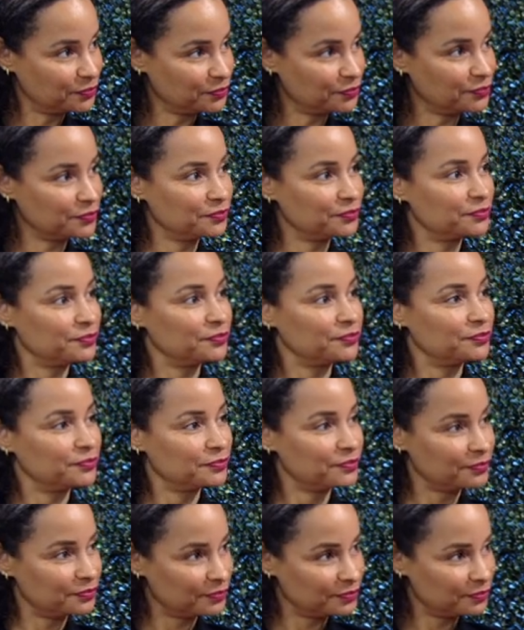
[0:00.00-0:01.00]

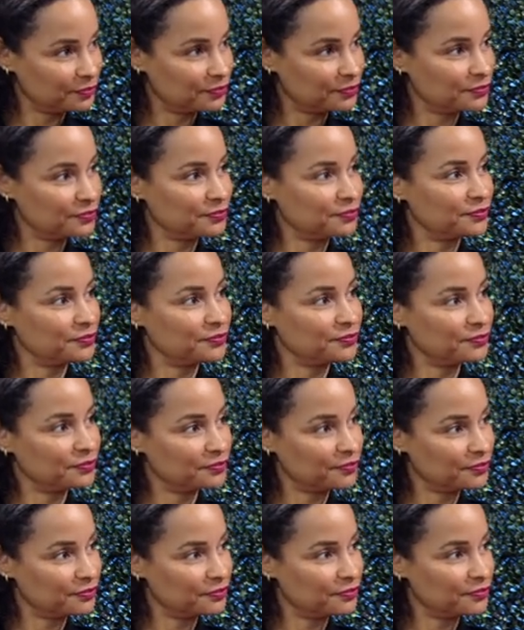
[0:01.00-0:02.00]

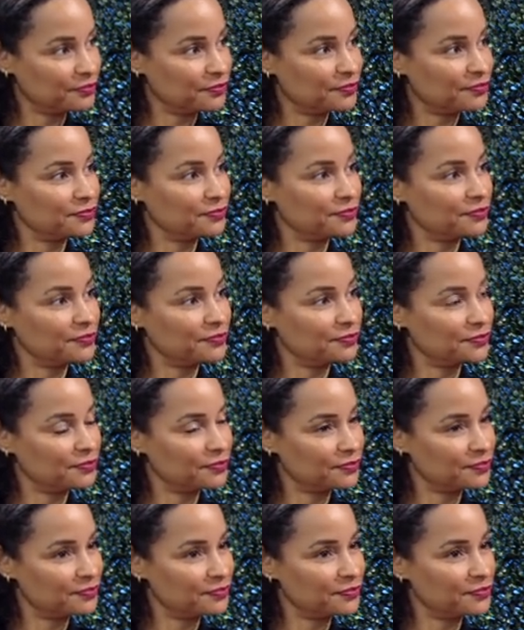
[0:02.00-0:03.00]

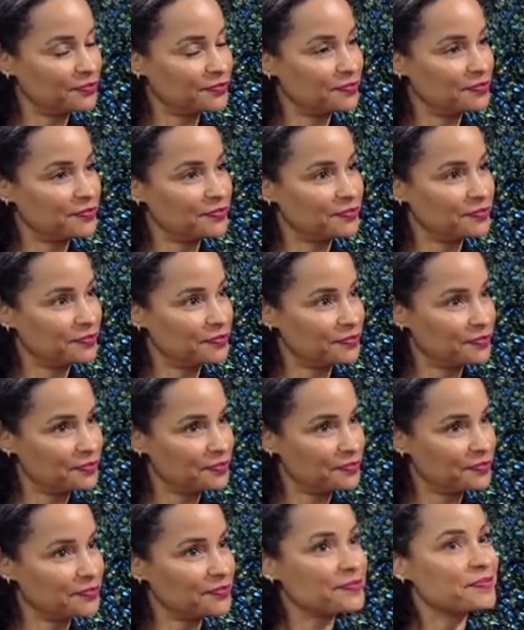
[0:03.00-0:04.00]

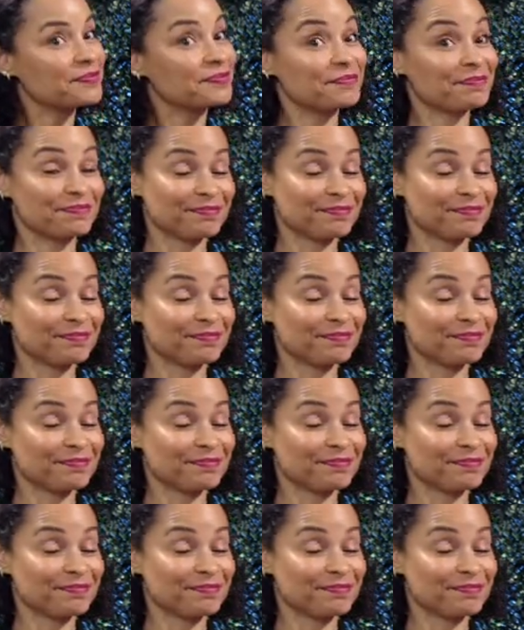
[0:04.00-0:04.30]
(not speaking)